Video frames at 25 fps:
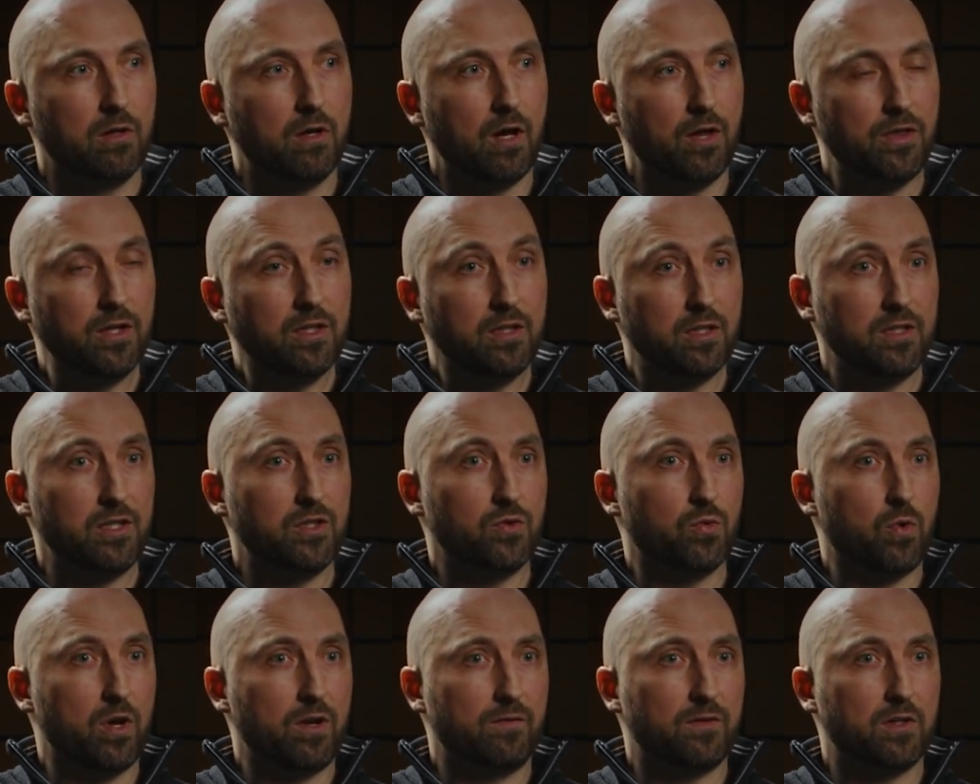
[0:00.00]
I think this
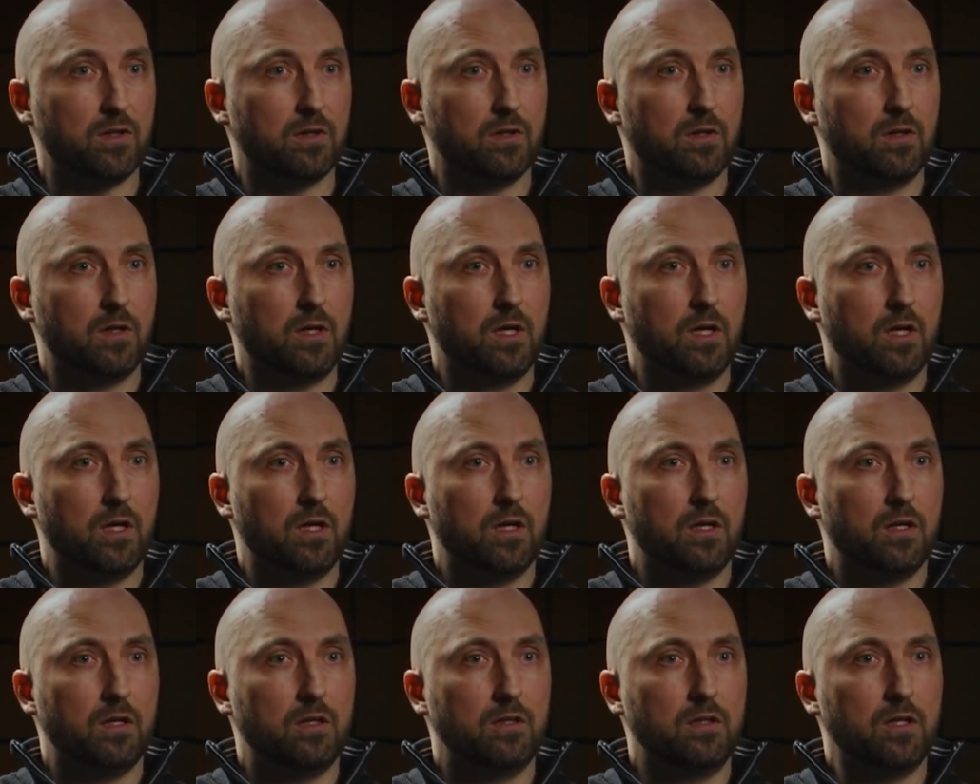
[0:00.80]
is one of the
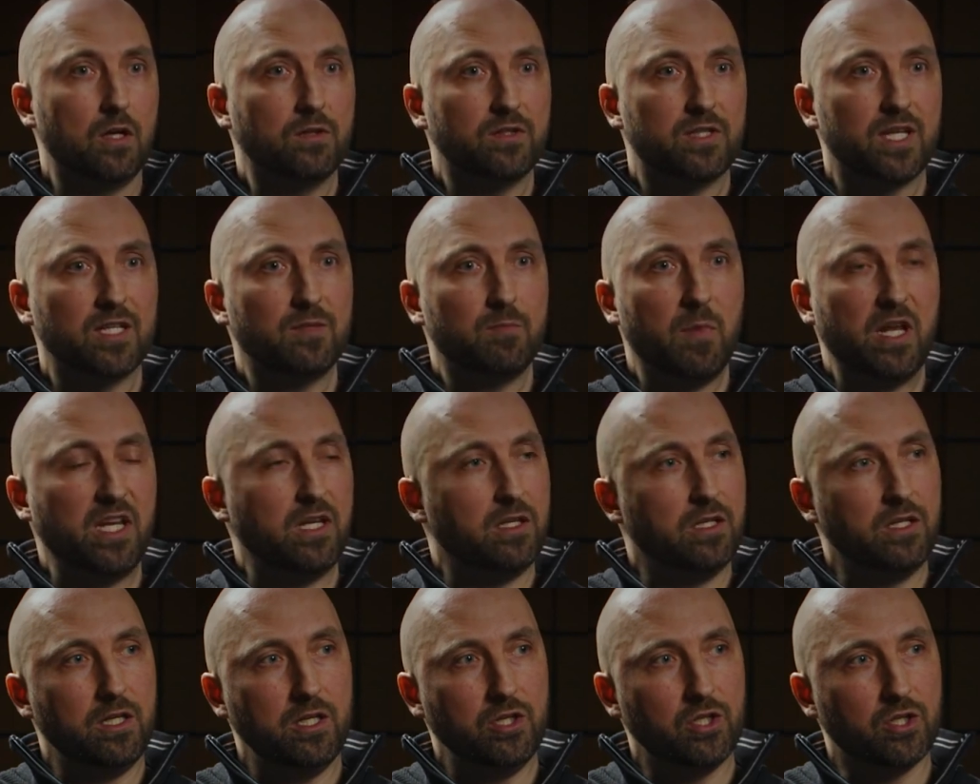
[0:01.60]
not that
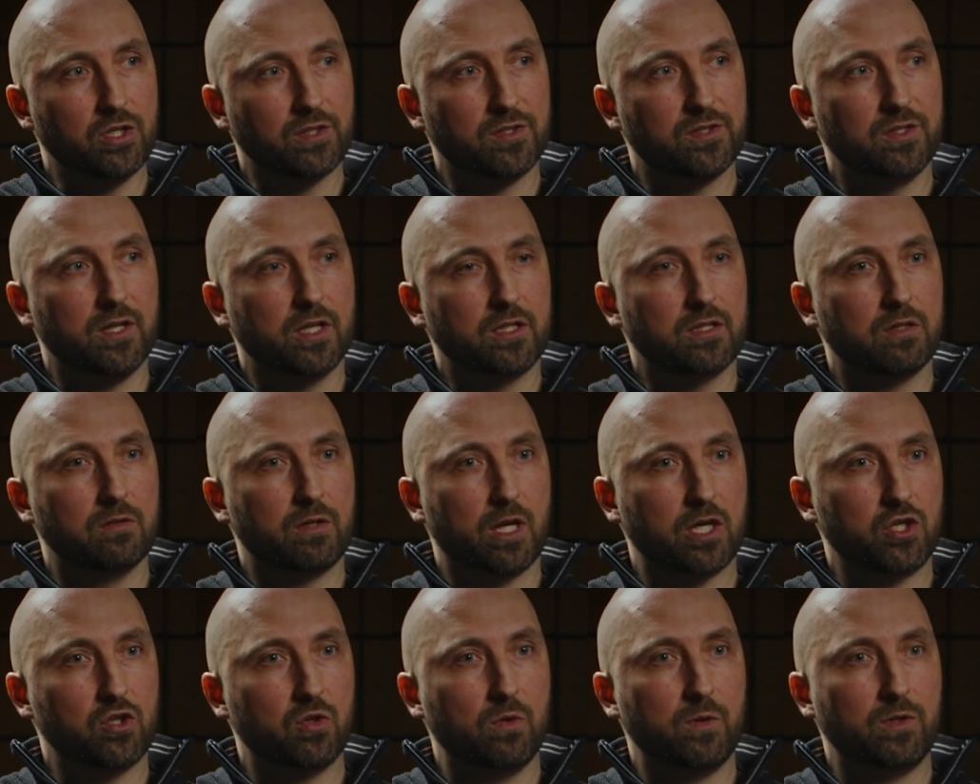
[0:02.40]
many niches that could
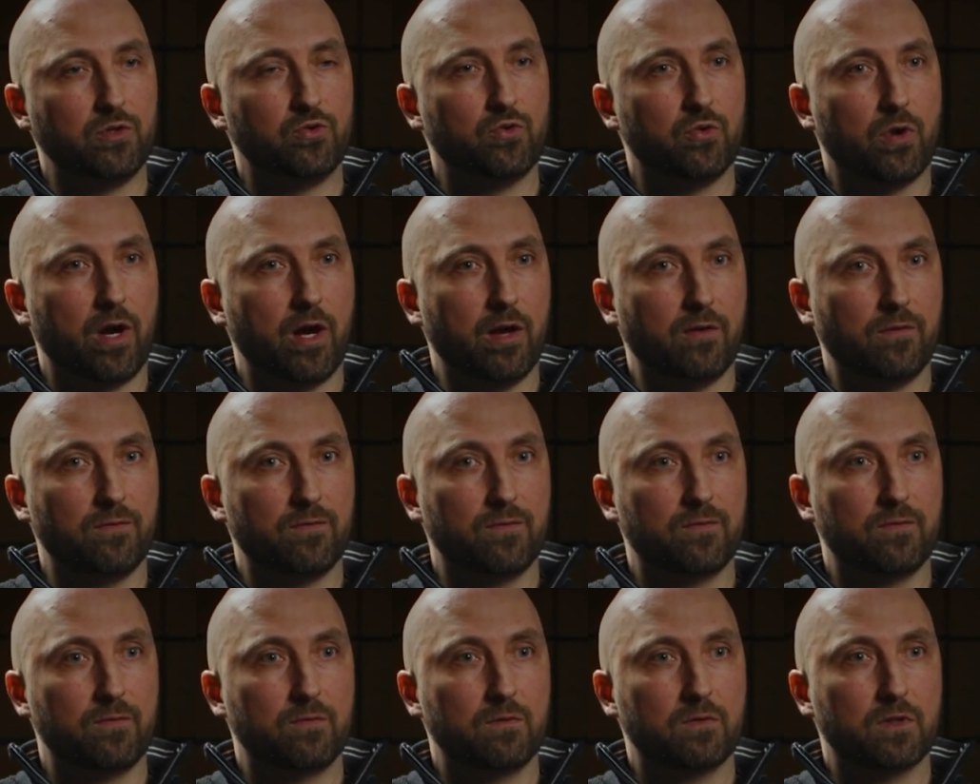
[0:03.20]
actually
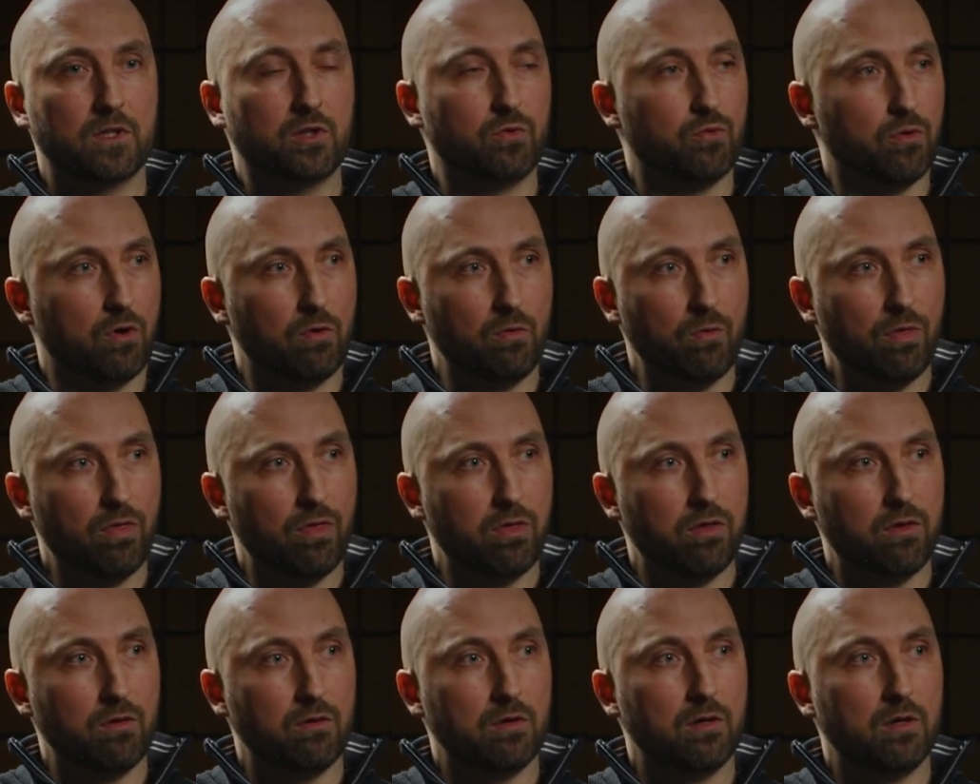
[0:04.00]
drive
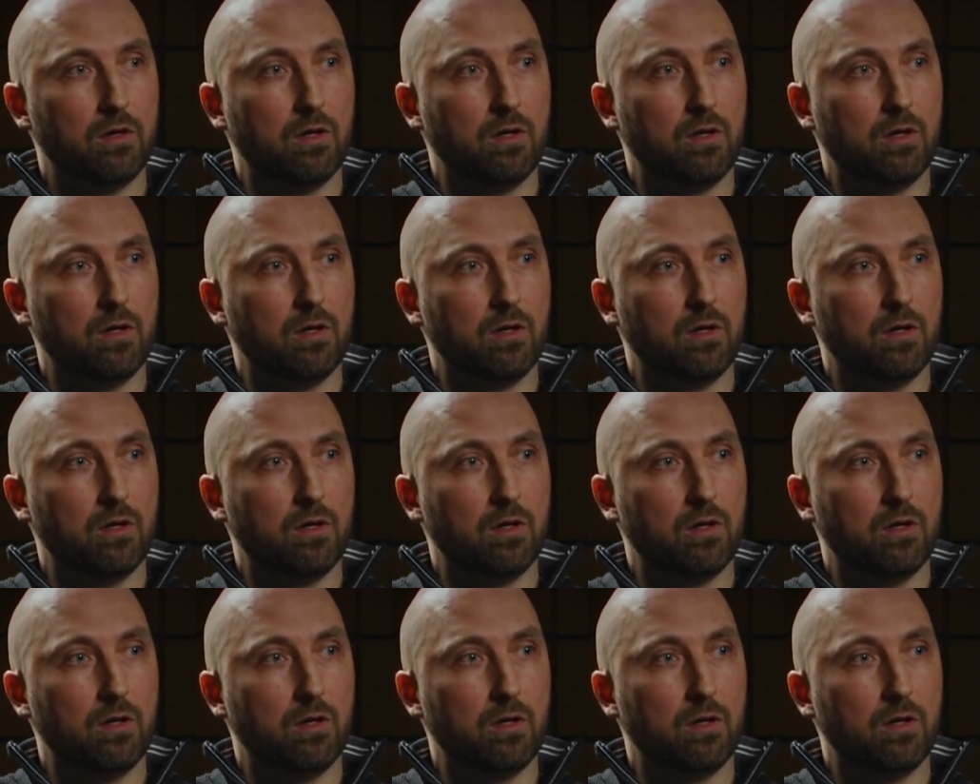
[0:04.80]
growth,